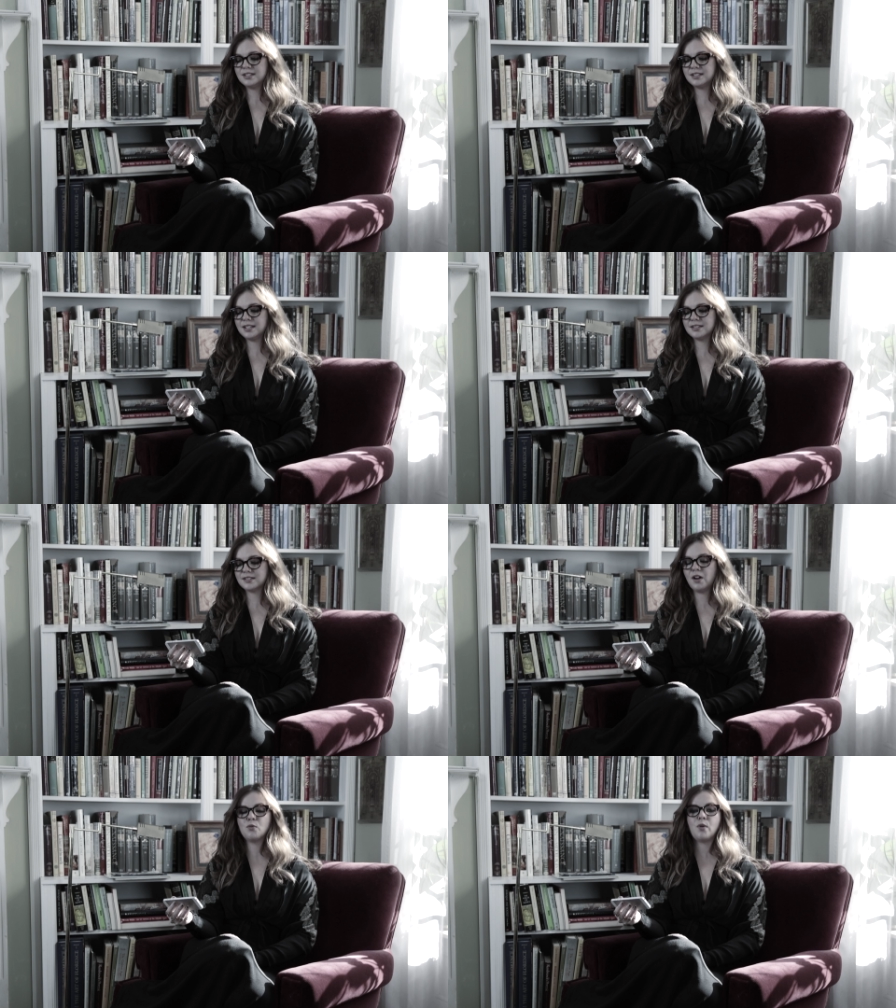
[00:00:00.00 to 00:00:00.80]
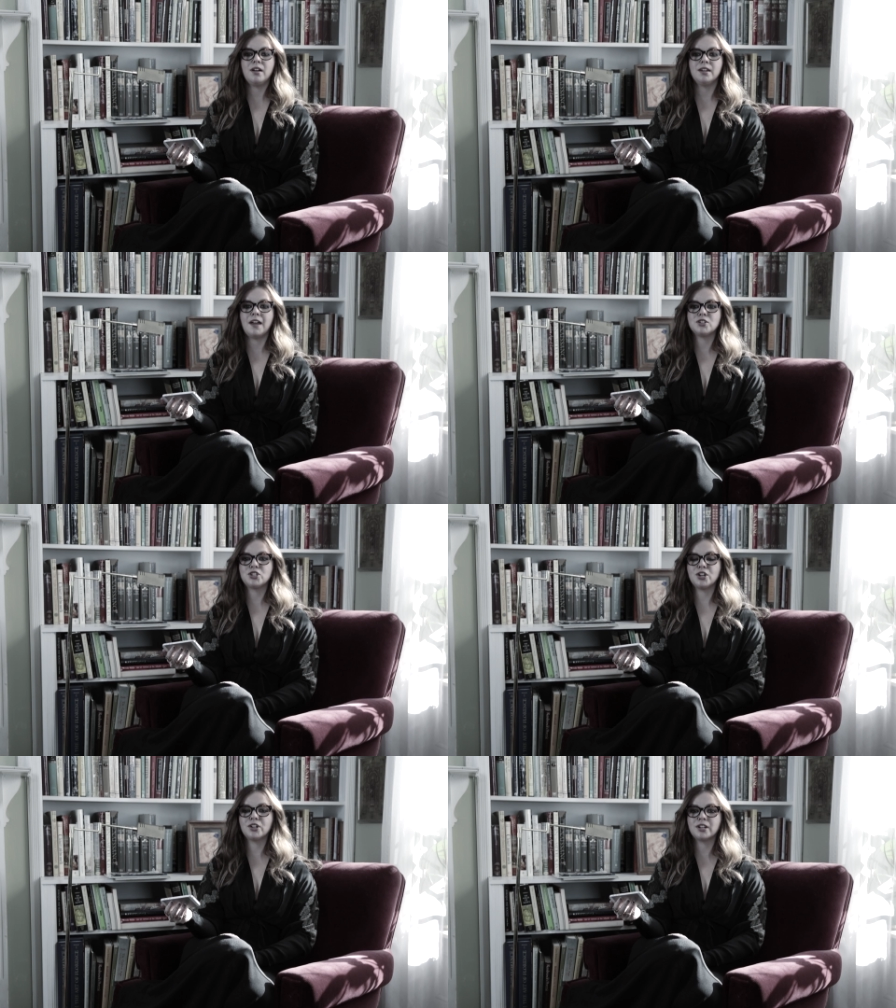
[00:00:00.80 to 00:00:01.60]
insist on wearing that
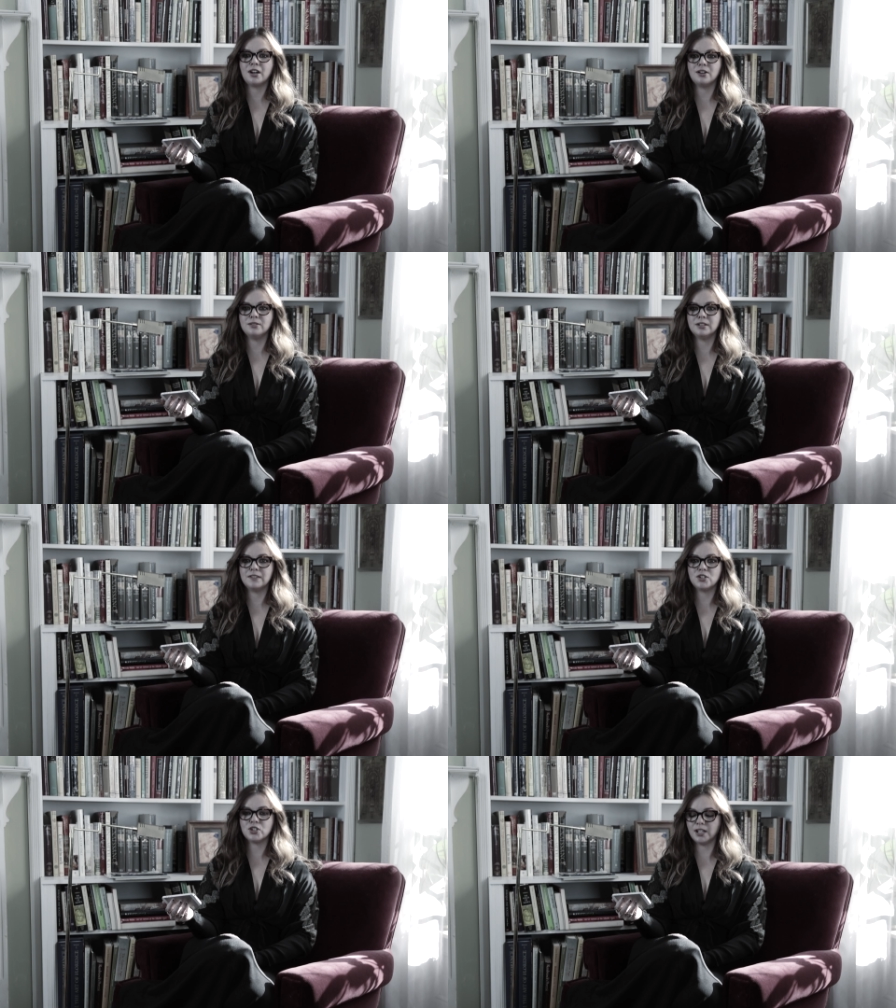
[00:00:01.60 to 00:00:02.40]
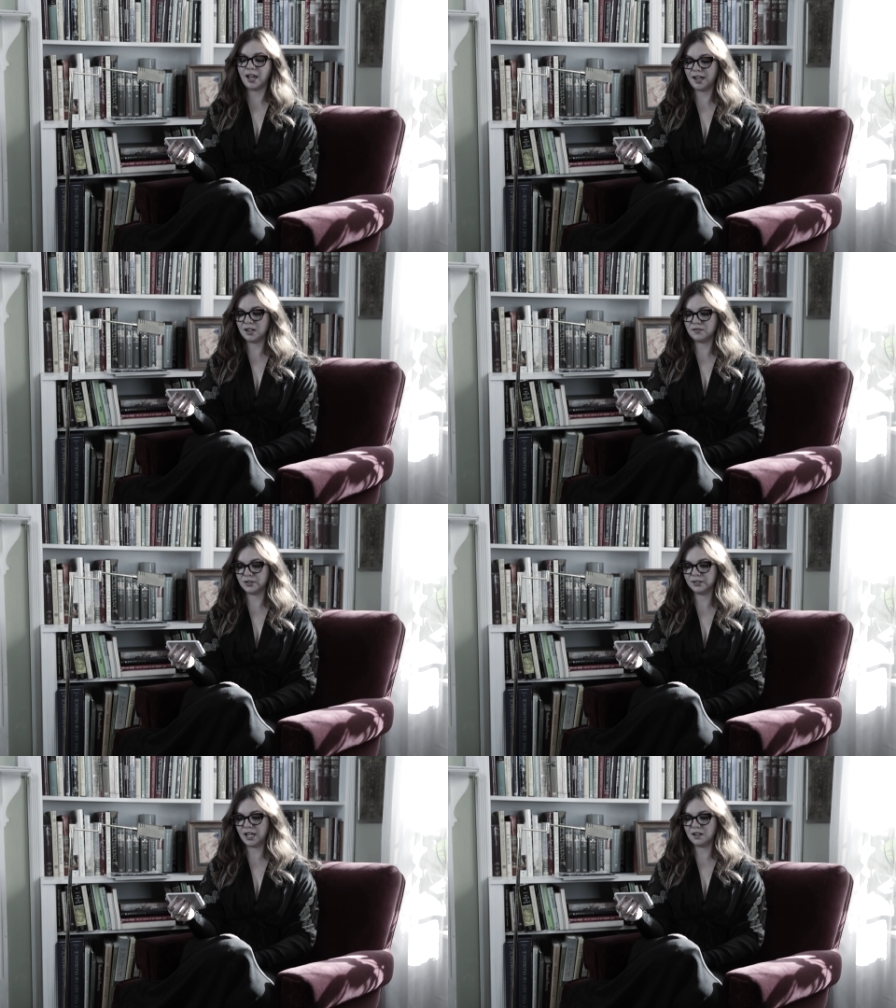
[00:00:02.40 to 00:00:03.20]
sugar coat in the July of
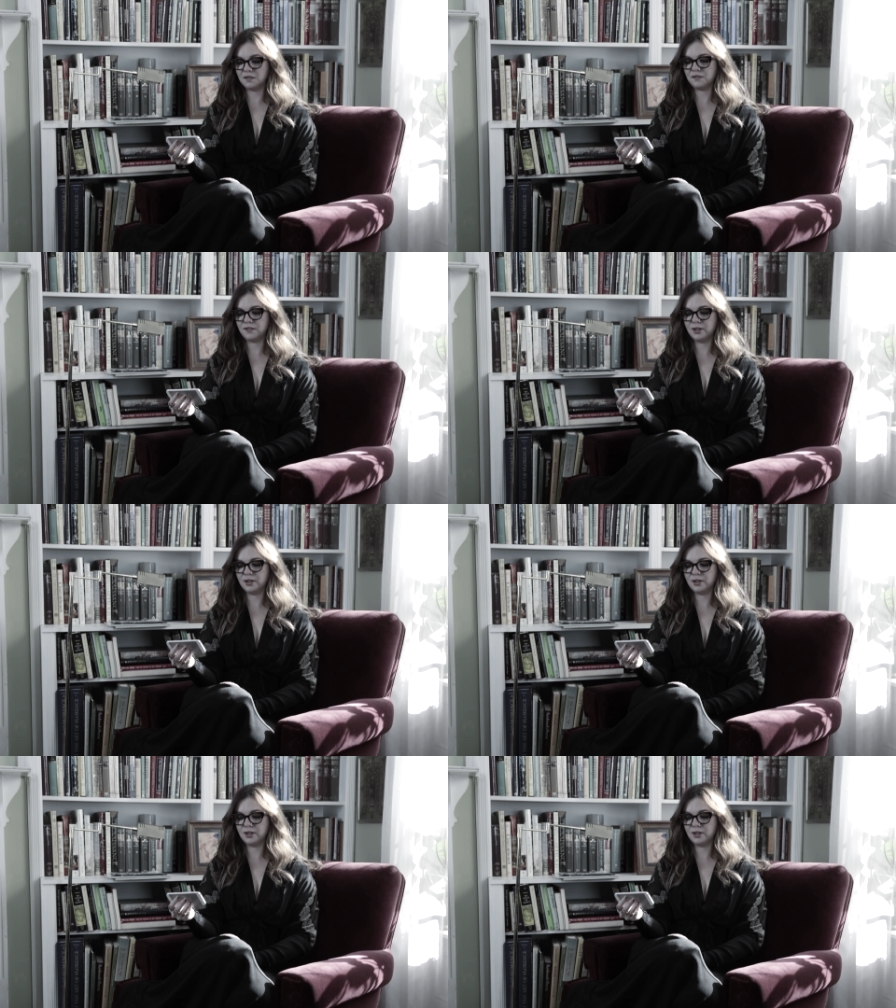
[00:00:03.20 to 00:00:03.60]
your life?